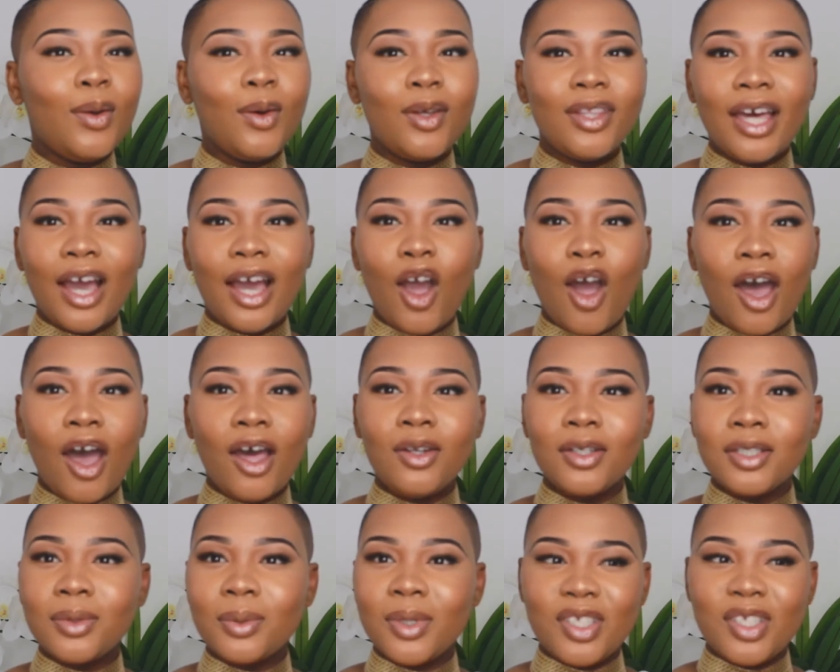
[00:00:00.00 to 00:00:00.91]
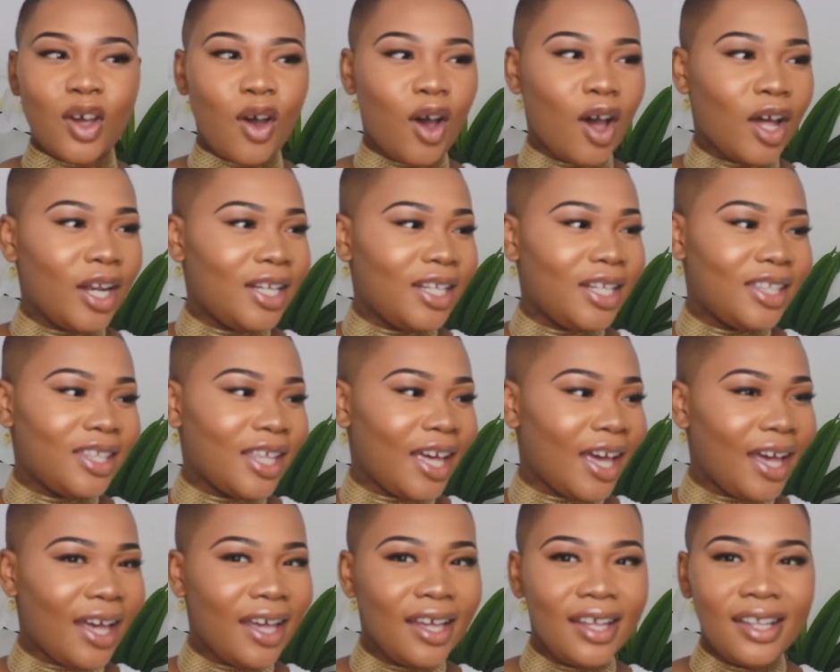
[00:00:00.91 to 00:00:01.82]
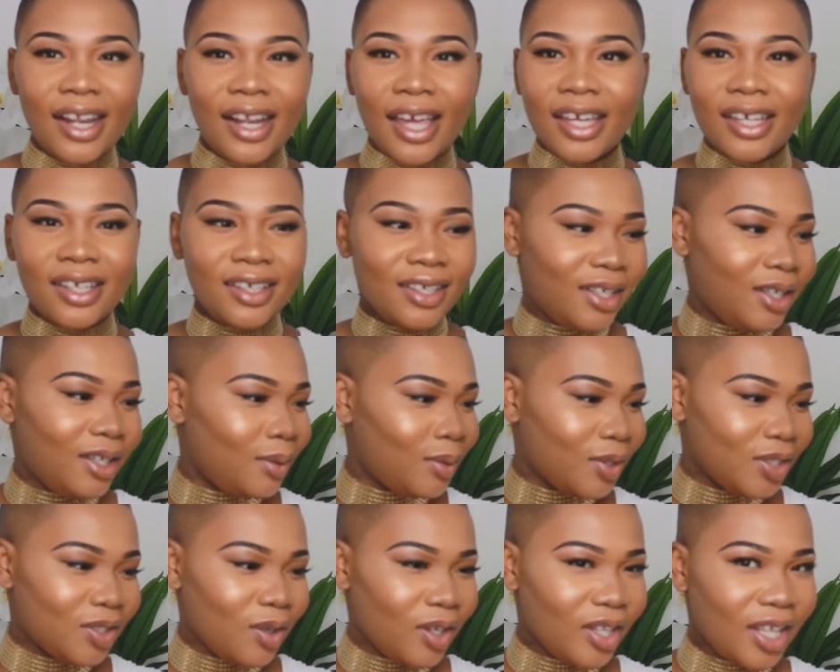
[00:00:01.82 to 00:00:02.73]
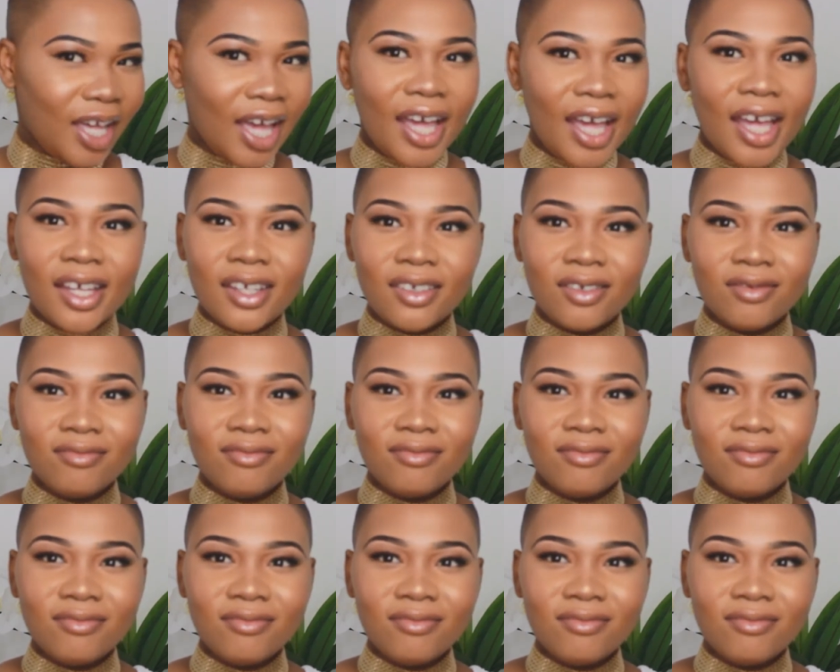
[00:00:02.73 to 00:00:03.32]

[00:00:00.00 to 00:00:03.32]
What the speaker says: that Carlos was hardly there. Like, he was not there.